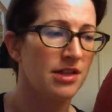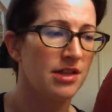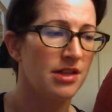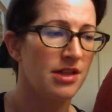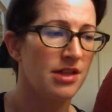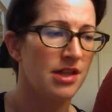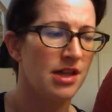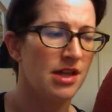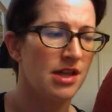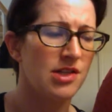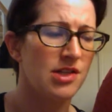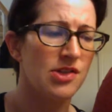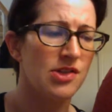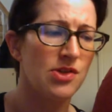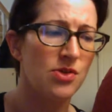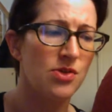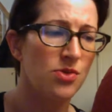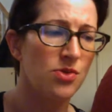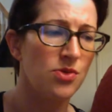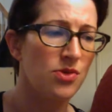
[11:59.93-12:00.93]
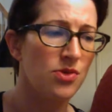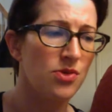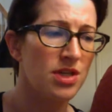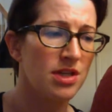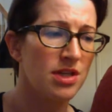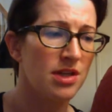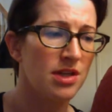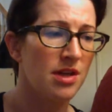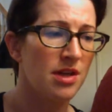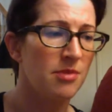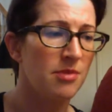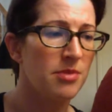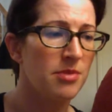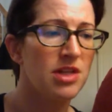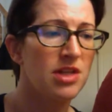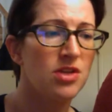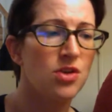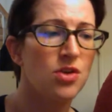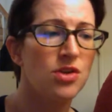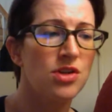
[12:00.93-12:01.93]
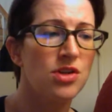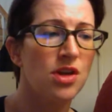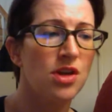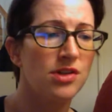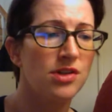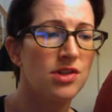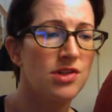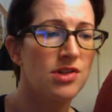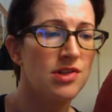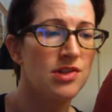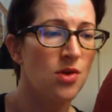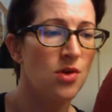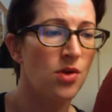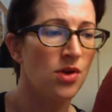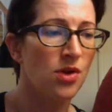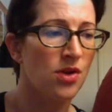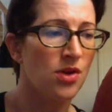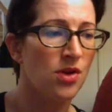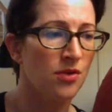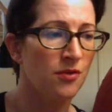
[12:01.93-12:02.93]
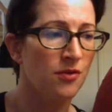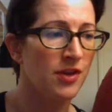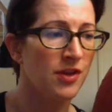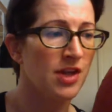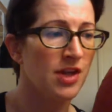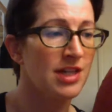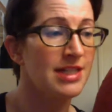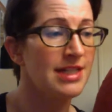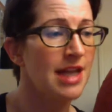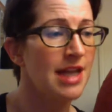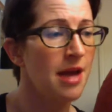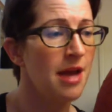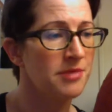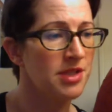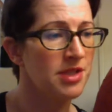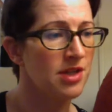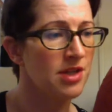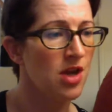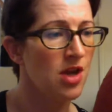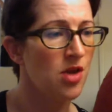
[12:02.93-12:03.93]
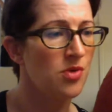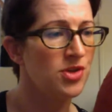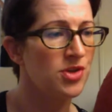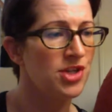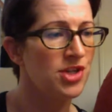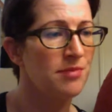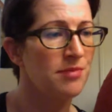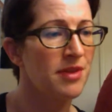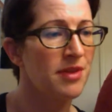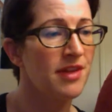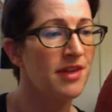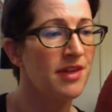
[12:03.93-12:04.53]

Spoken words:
It soothed, but it could not console her for the contempt which had been thus